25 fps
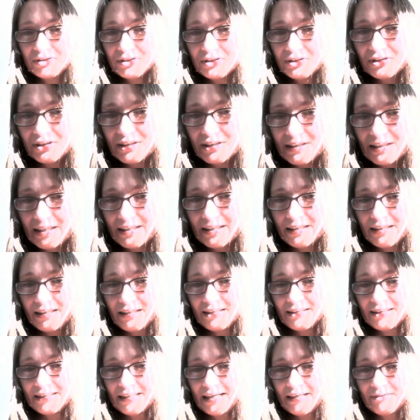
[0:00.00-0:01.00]
do a
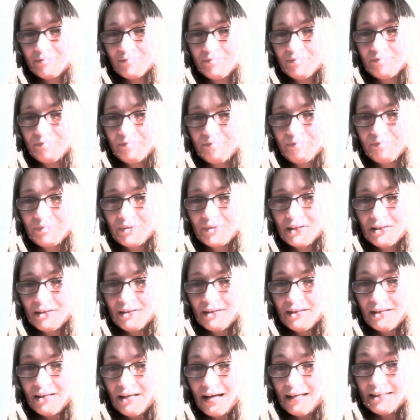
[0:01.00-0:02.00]

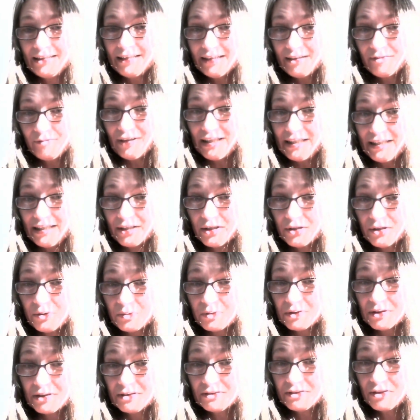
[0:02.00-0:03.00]
little
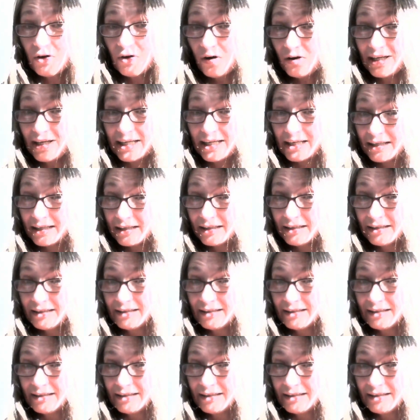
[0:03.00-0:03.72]
video talking.